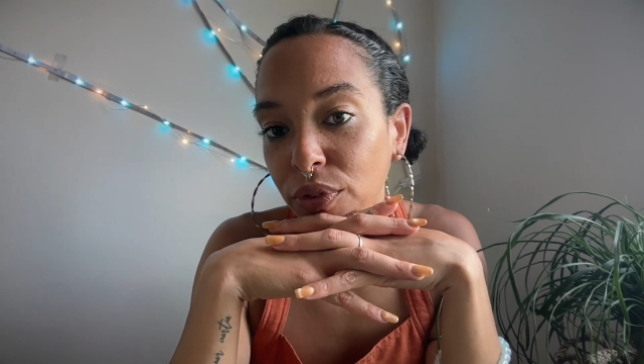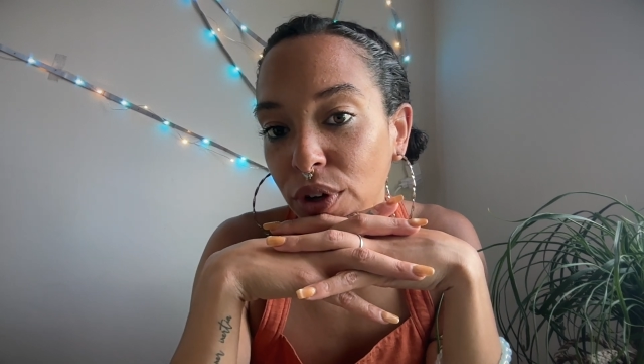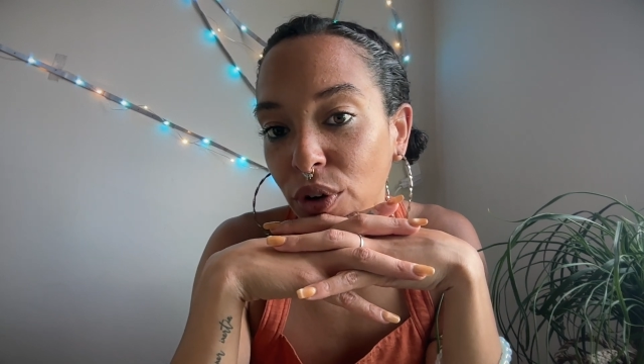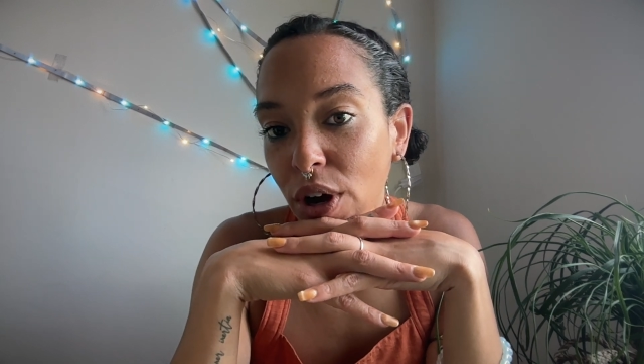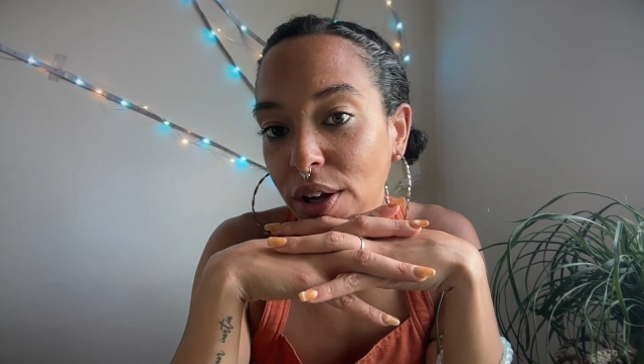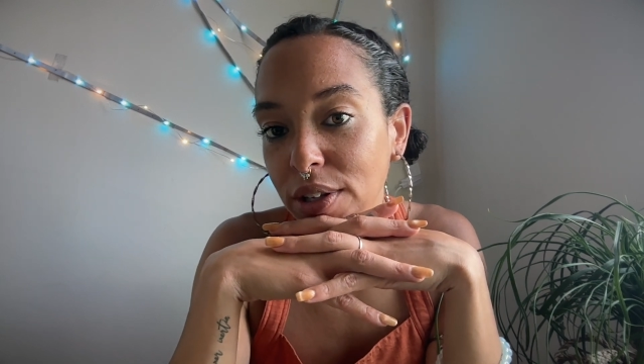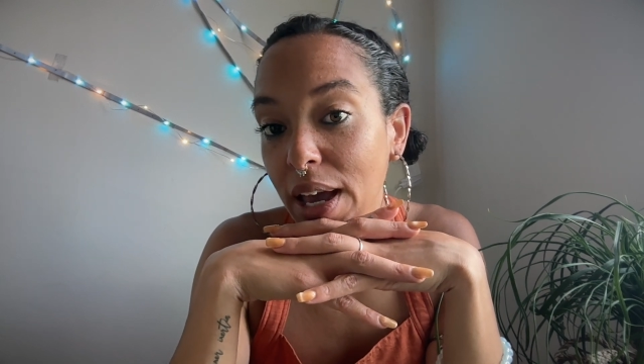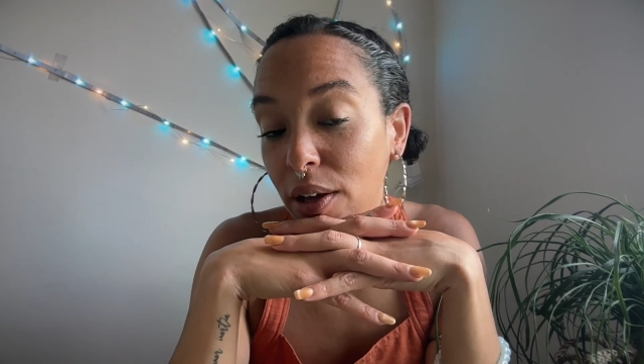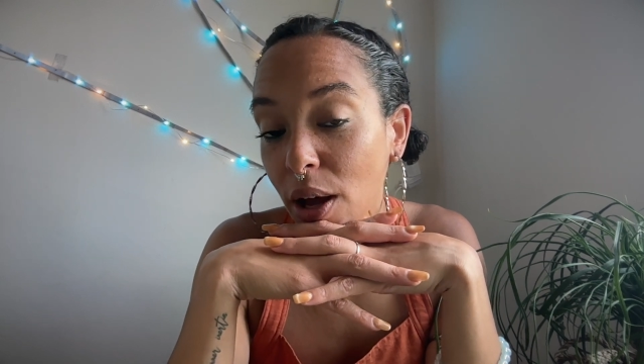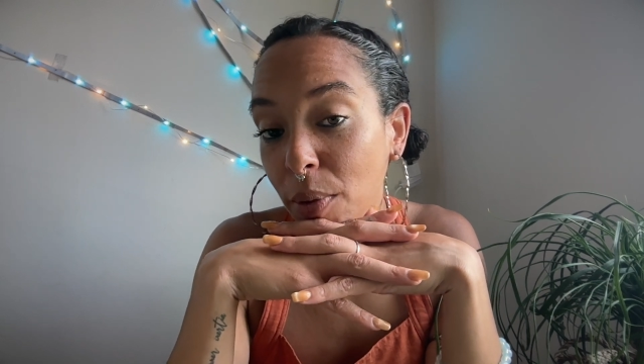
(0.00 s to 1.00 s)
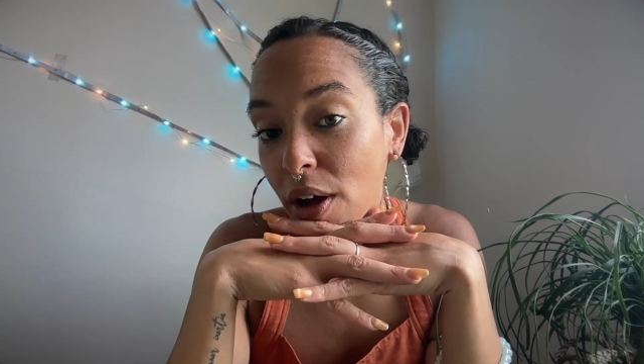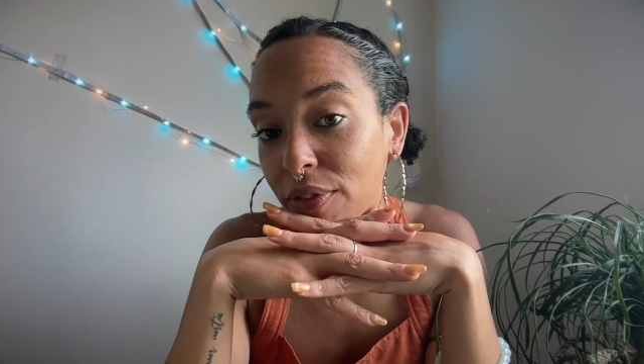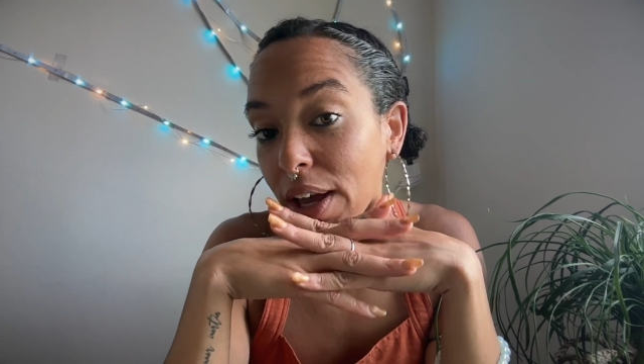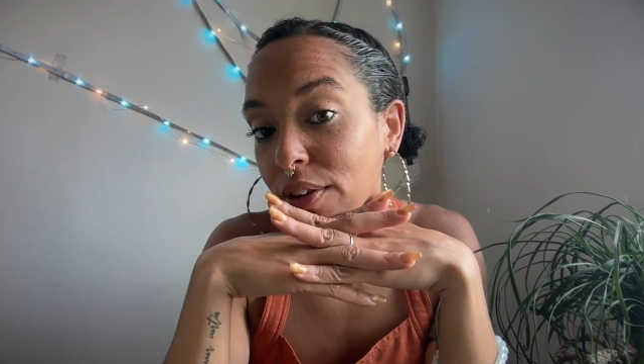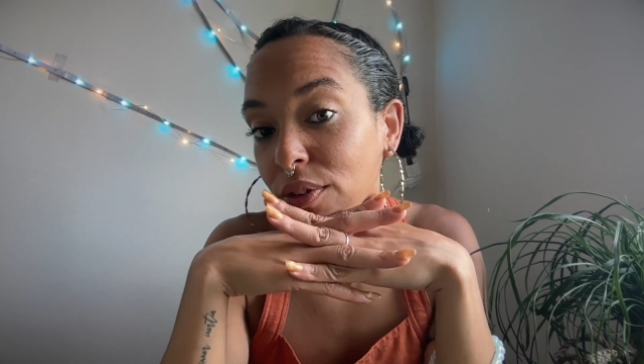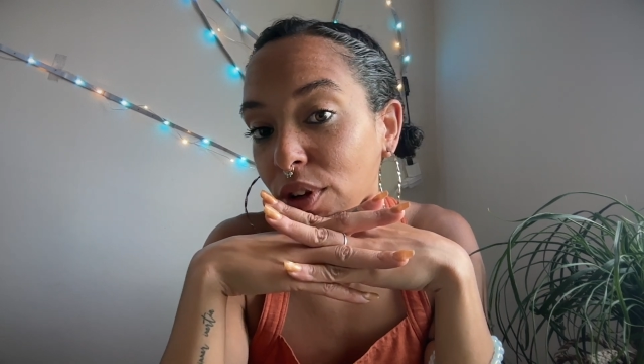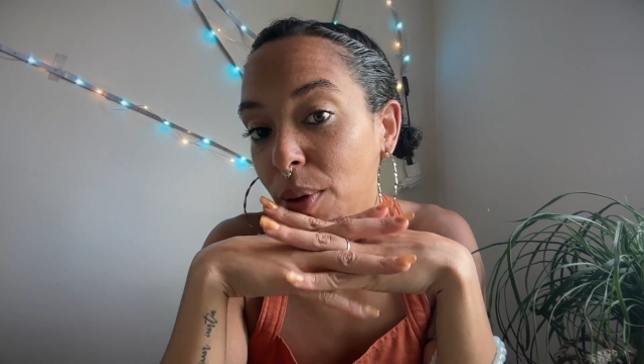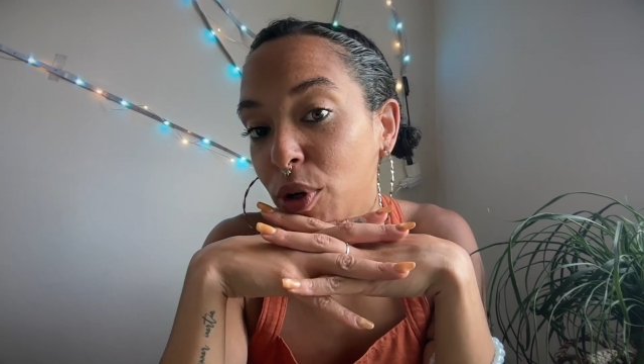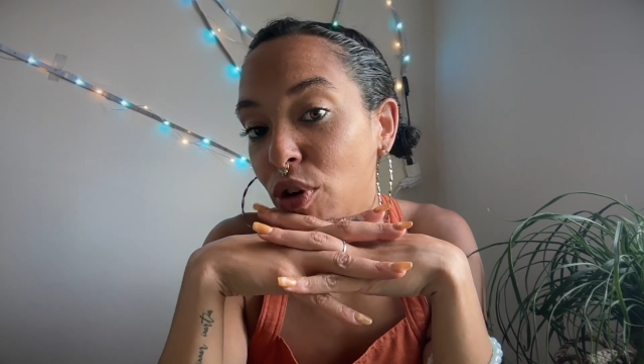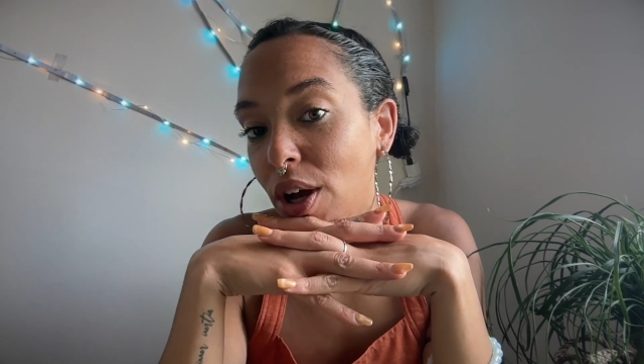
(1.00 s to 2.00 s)

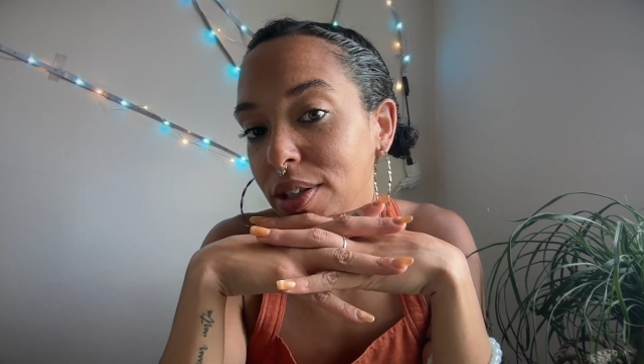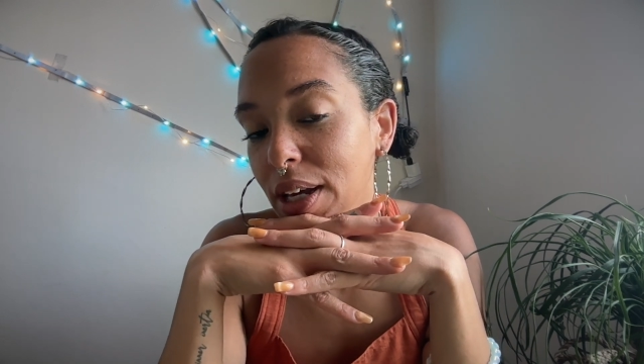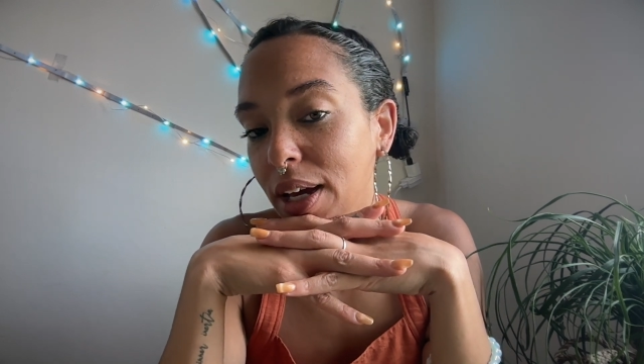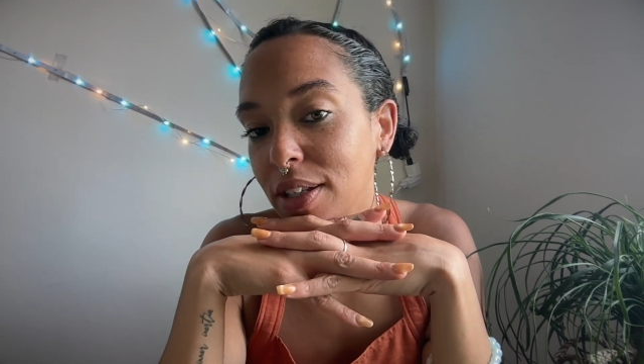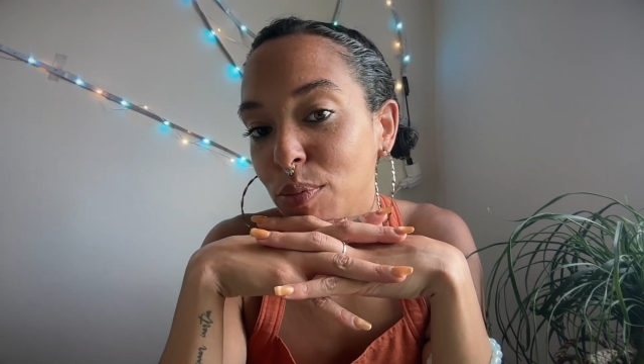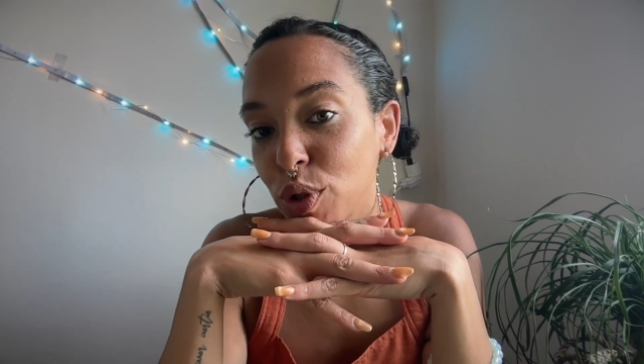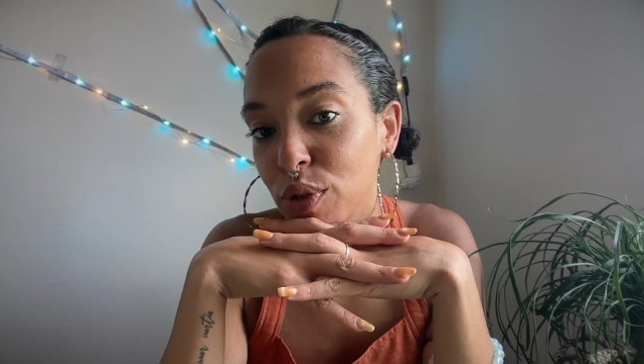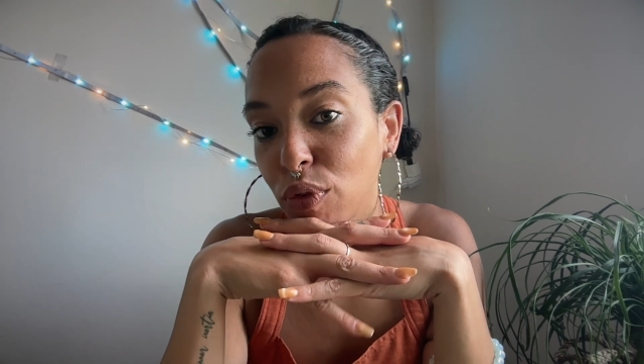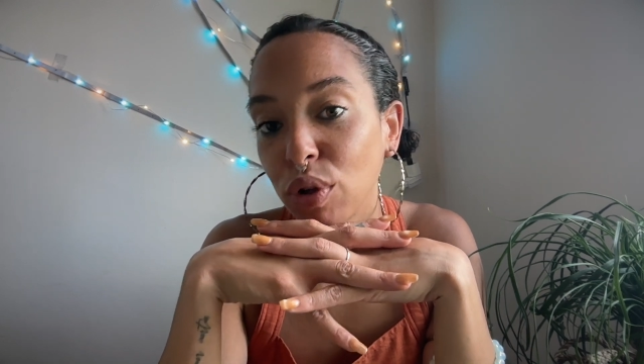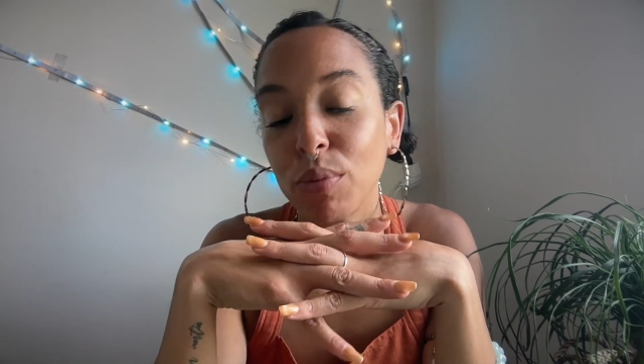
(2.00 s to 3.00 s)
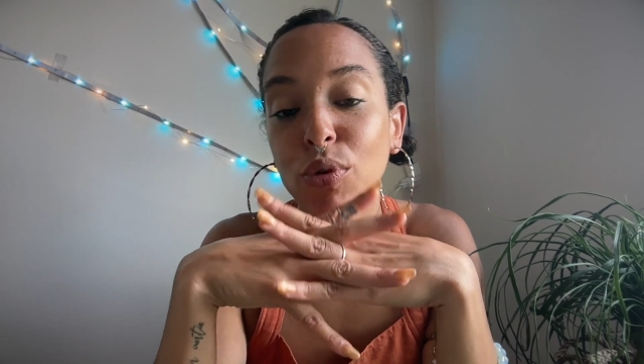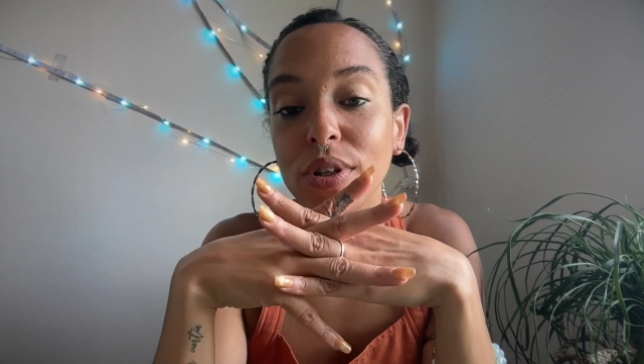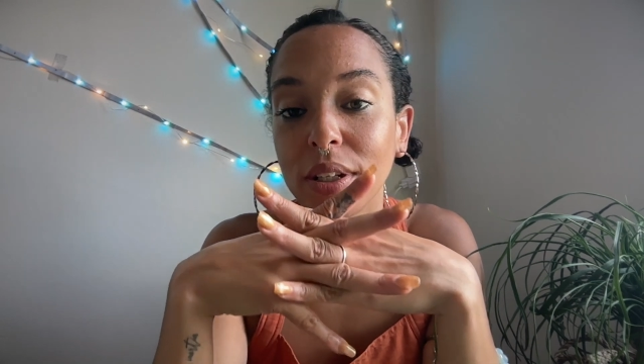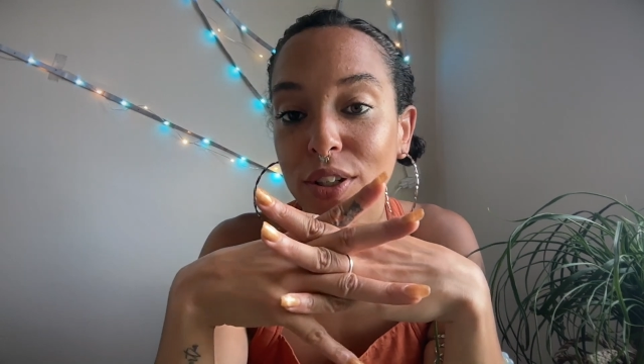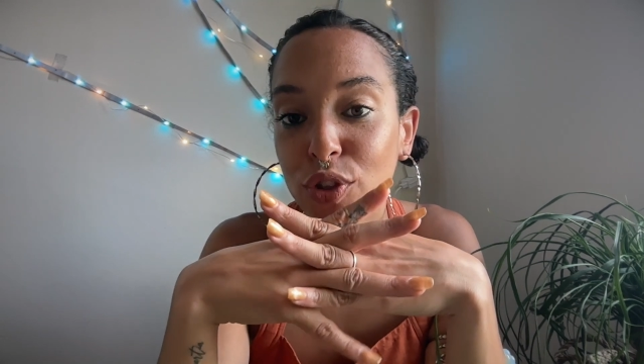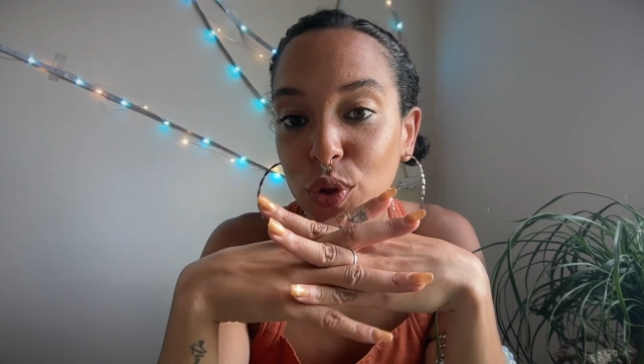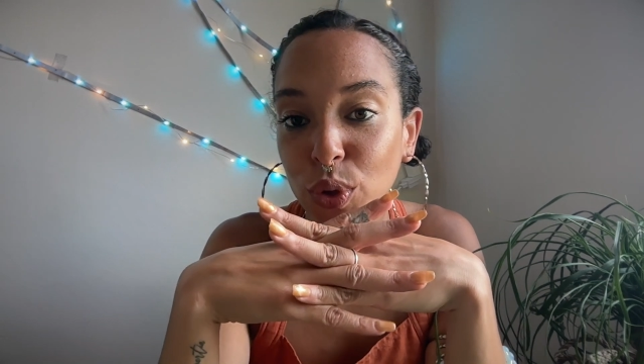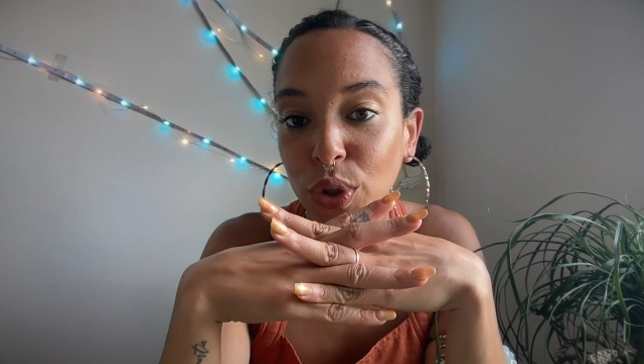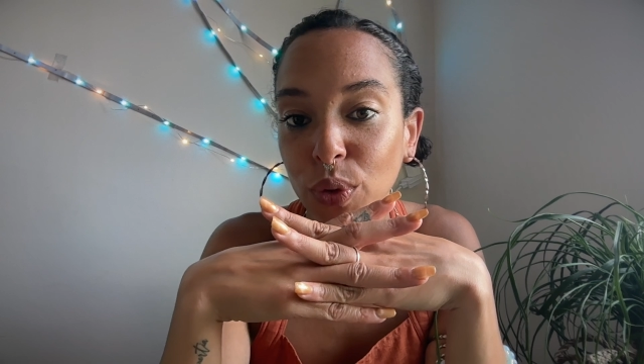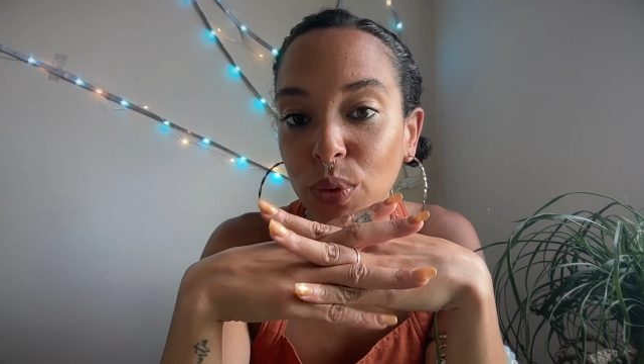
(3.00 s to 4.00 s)
across as merciful or merciless to
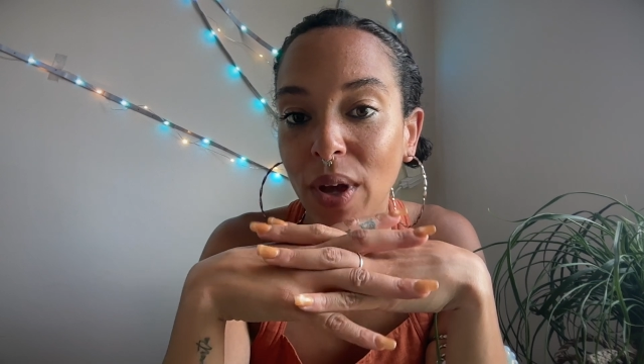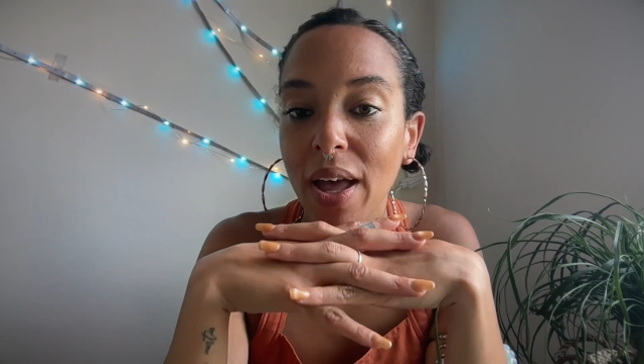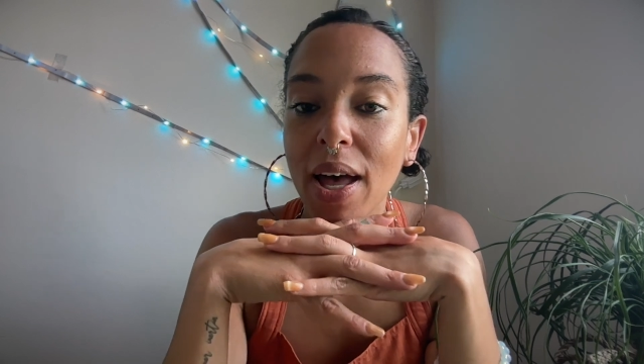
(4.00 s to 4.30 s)
you.